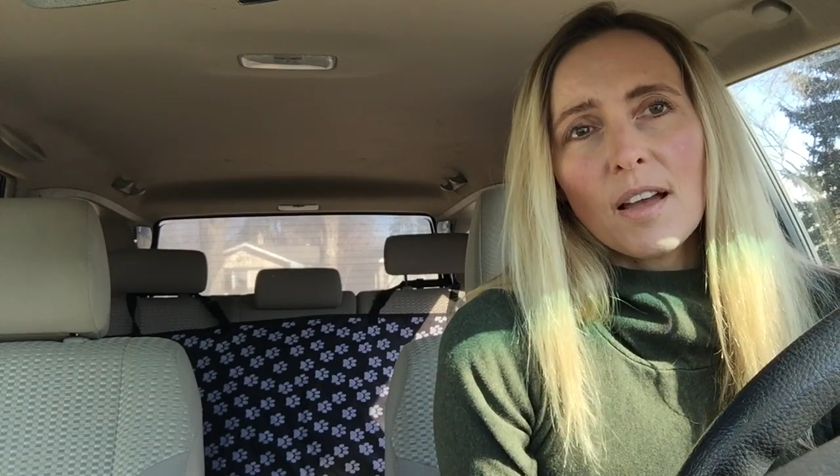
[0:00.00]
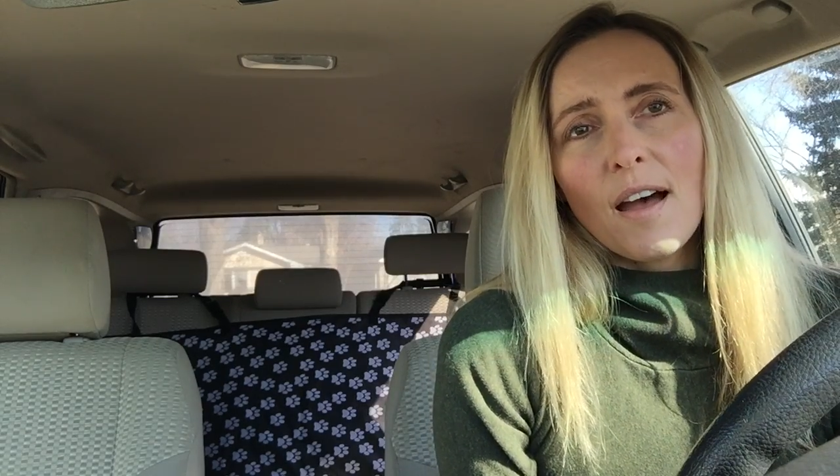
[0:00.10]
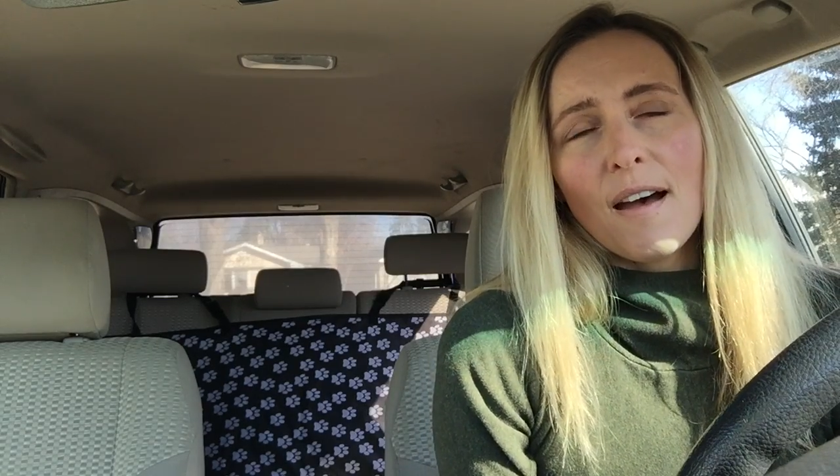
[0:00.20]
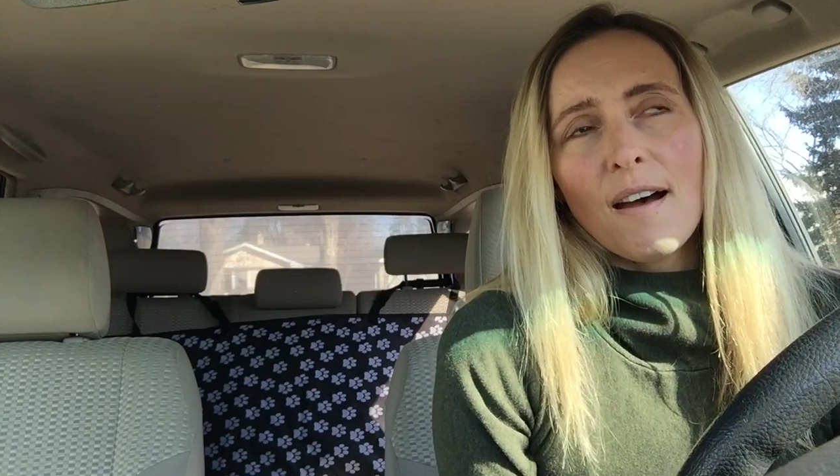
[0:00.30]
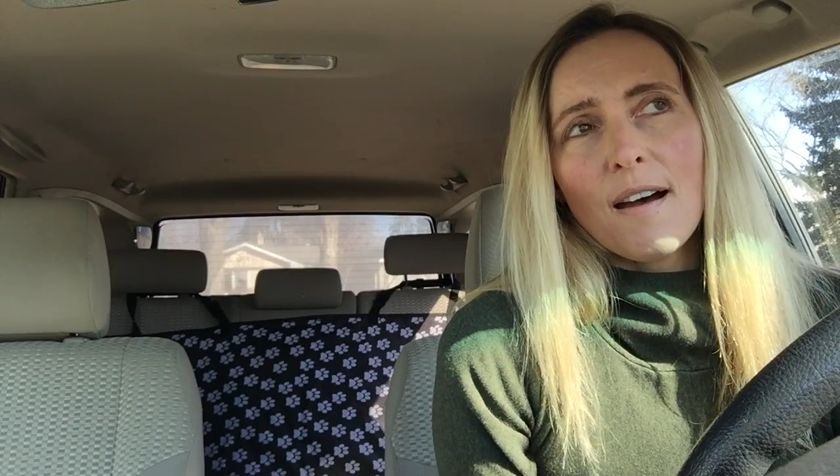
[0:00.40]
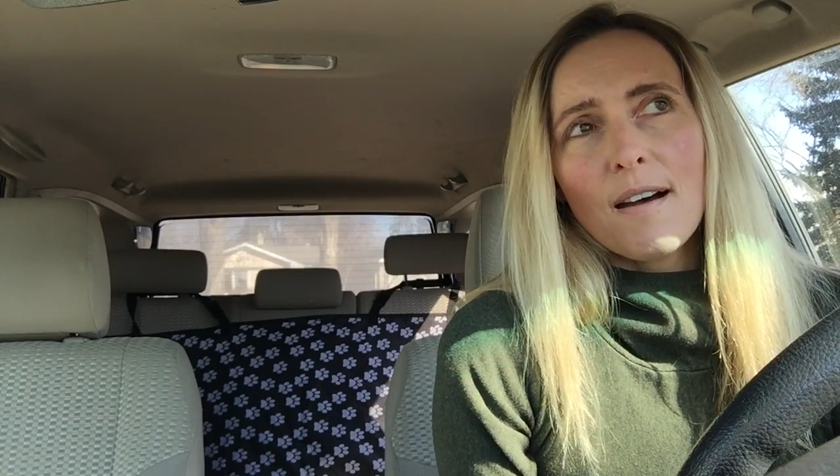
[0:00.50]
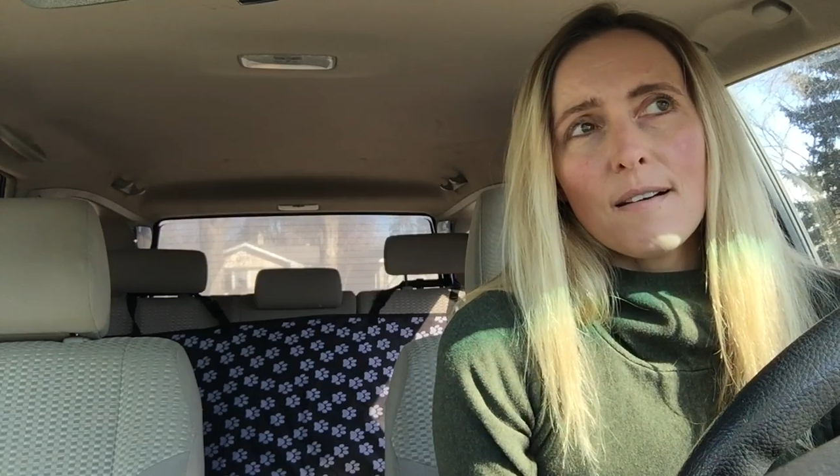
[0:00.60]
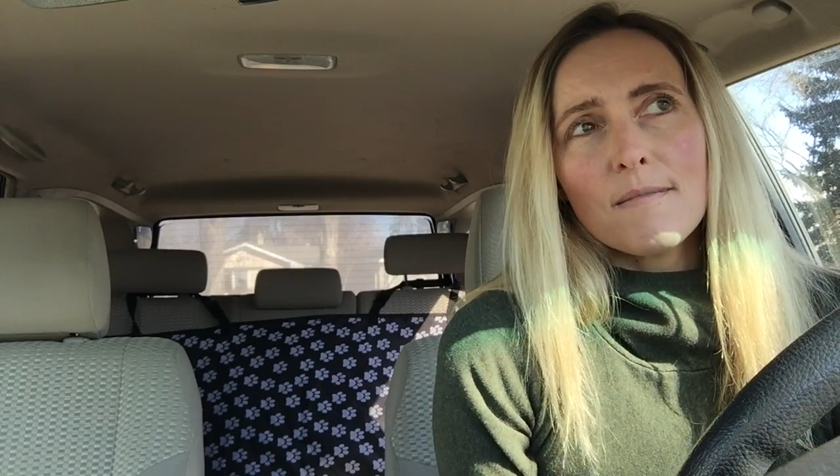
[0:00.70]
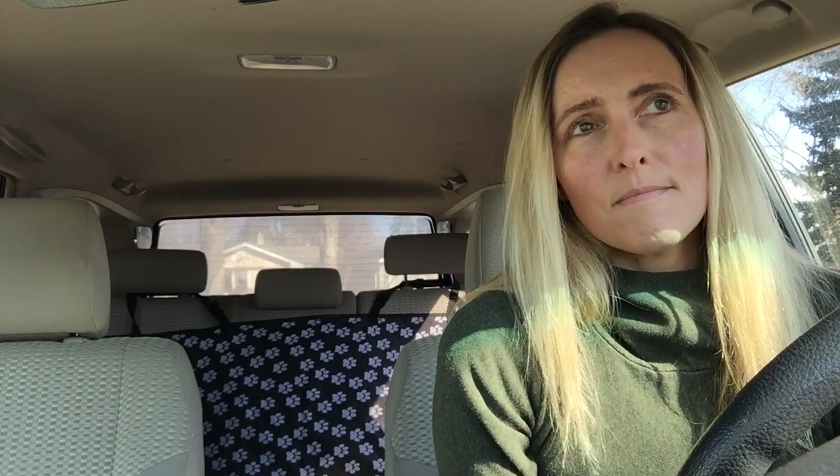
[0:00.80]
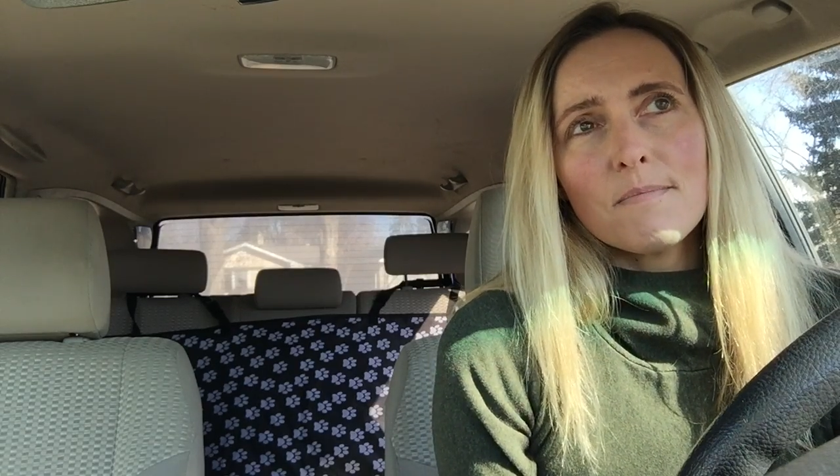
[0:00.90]

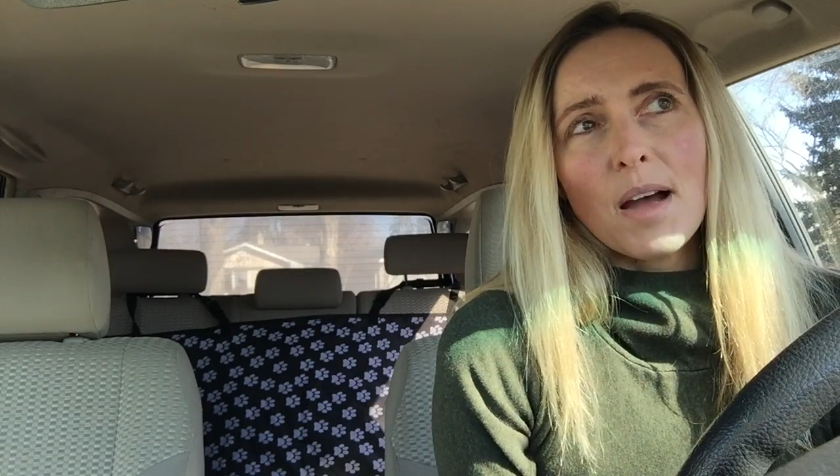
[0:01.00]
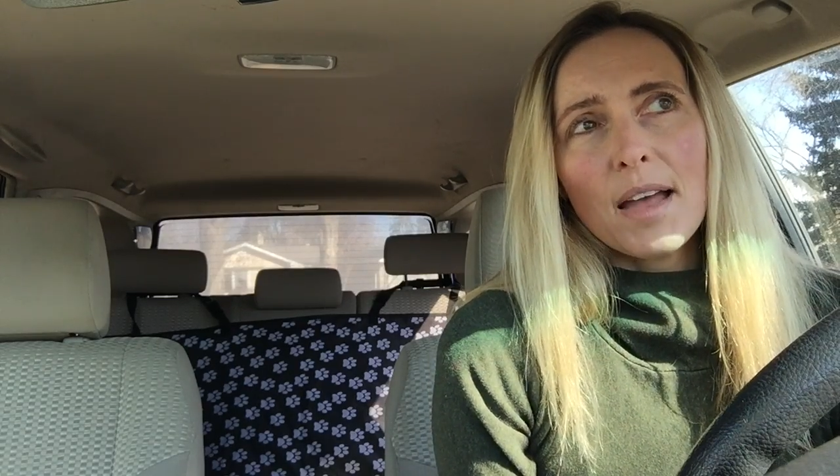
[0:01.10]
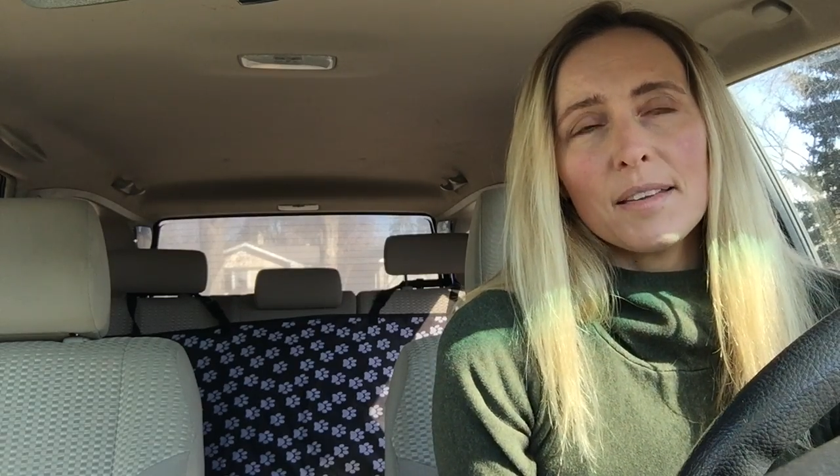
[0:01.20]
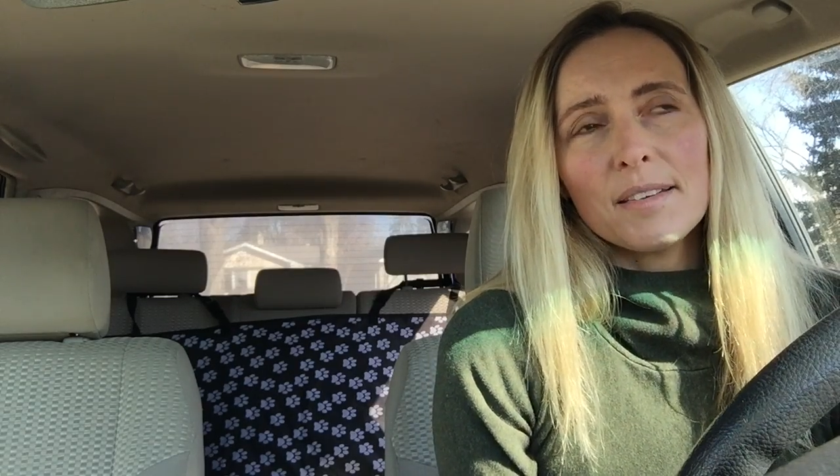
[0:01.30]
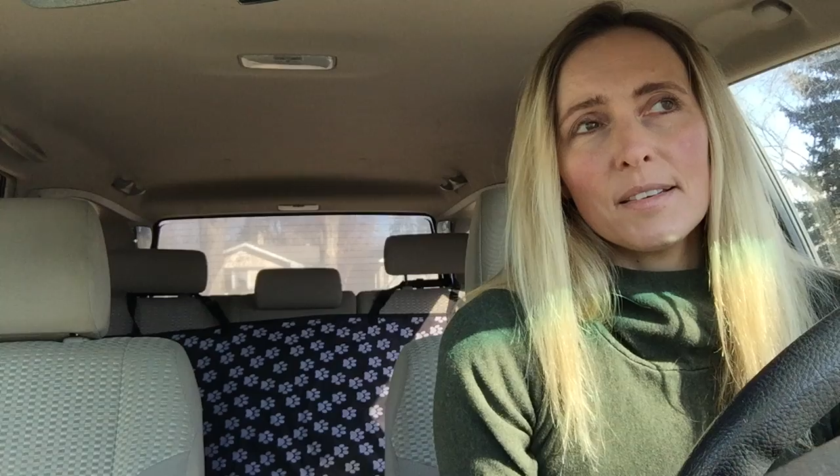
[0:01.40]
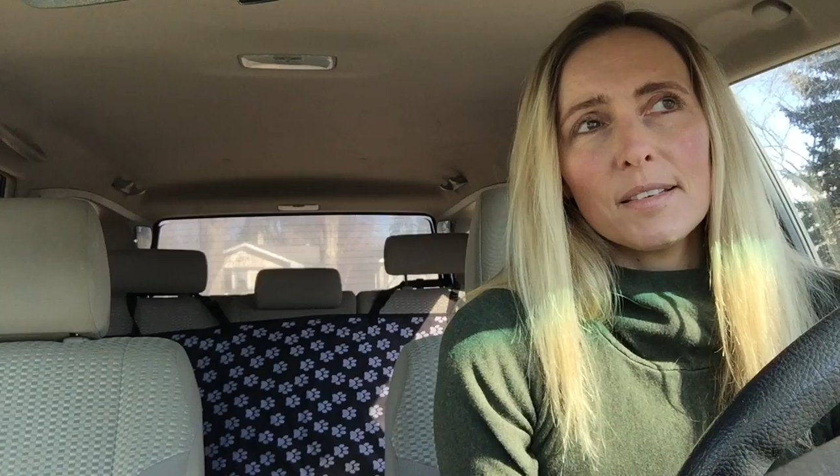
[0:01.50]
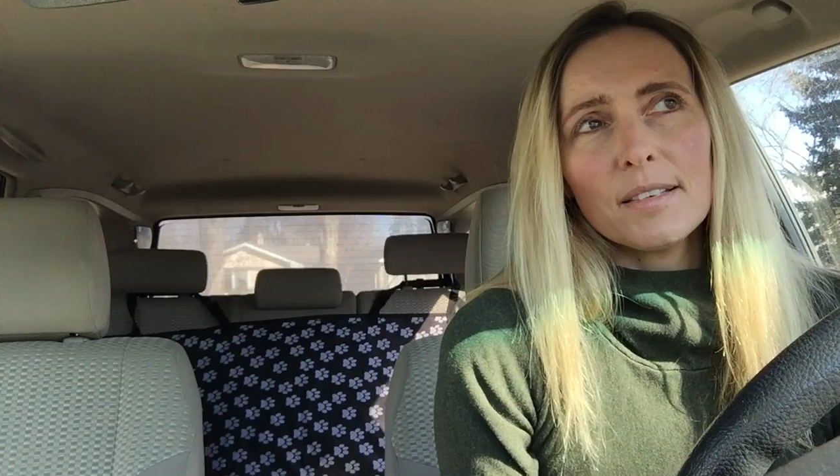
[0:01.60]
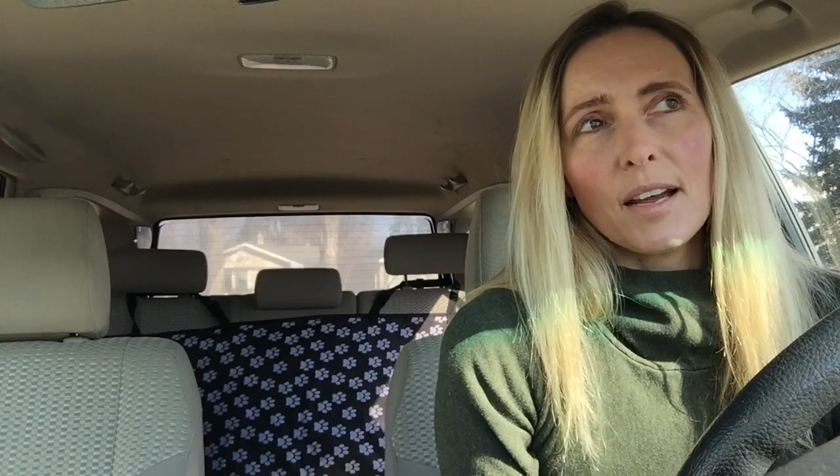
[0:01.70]
And